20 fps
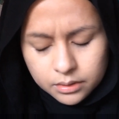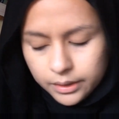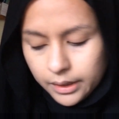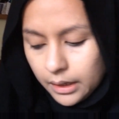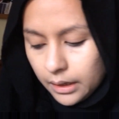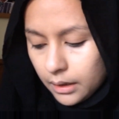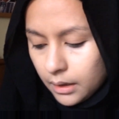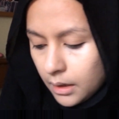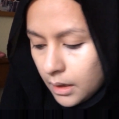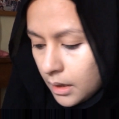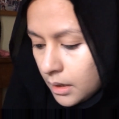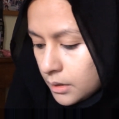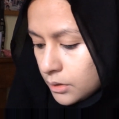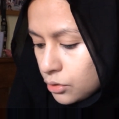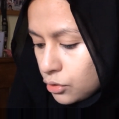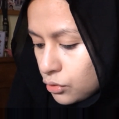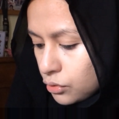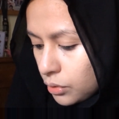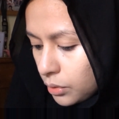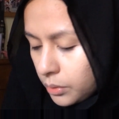Okay,
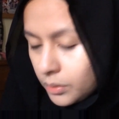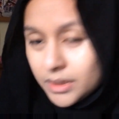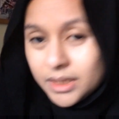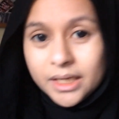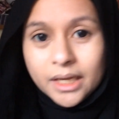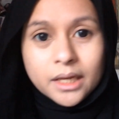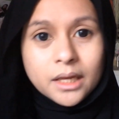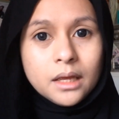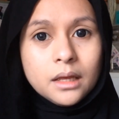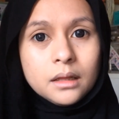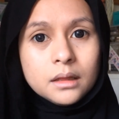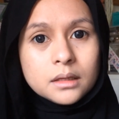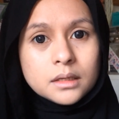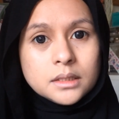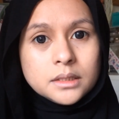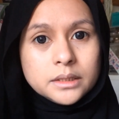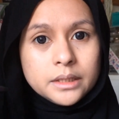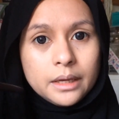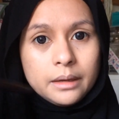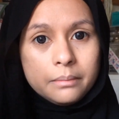so taking
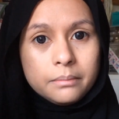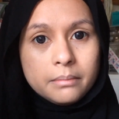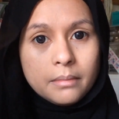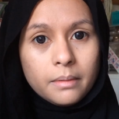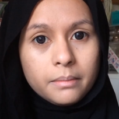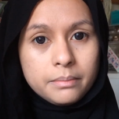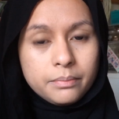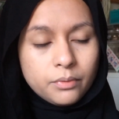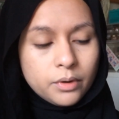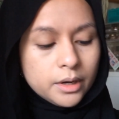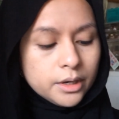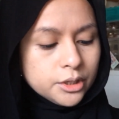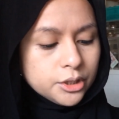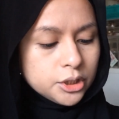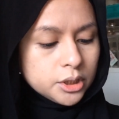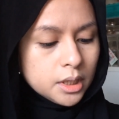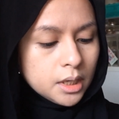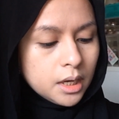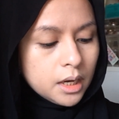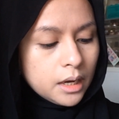the same
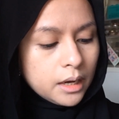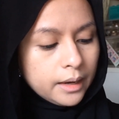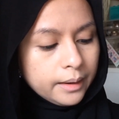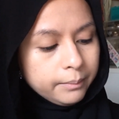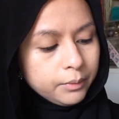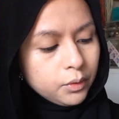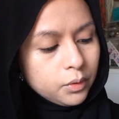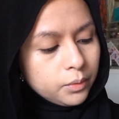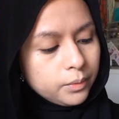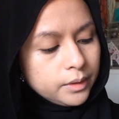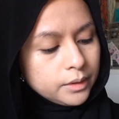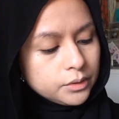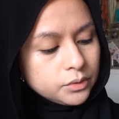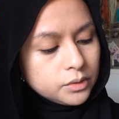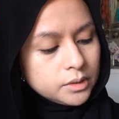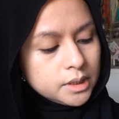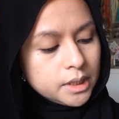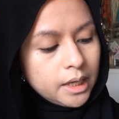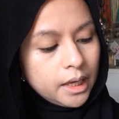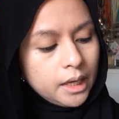brush, I'm going
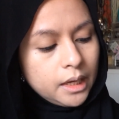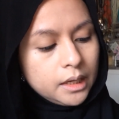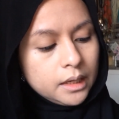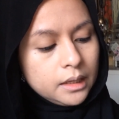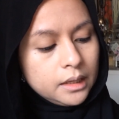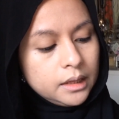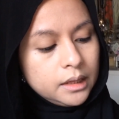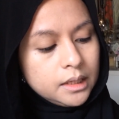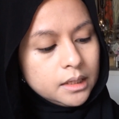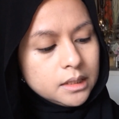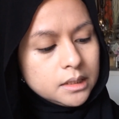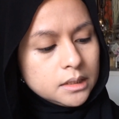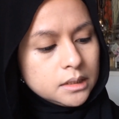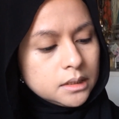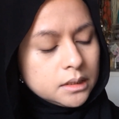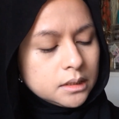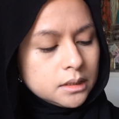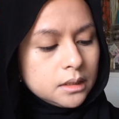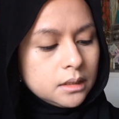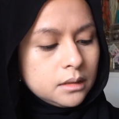to take
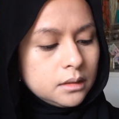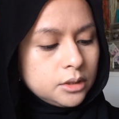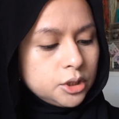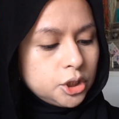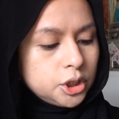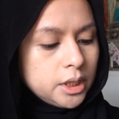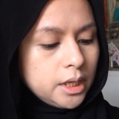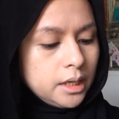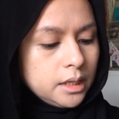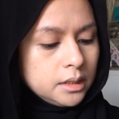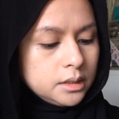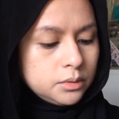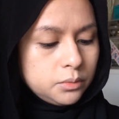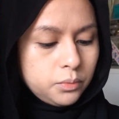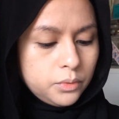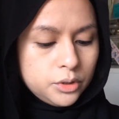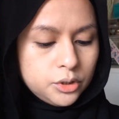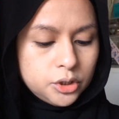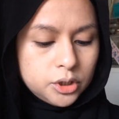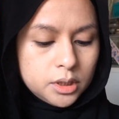this shade,
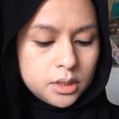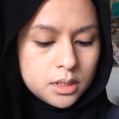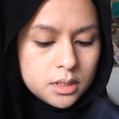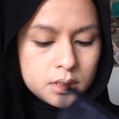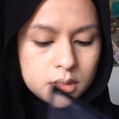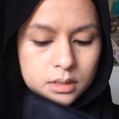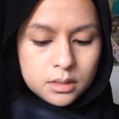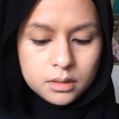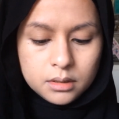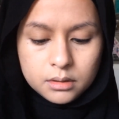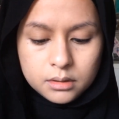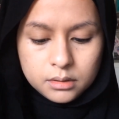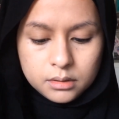which is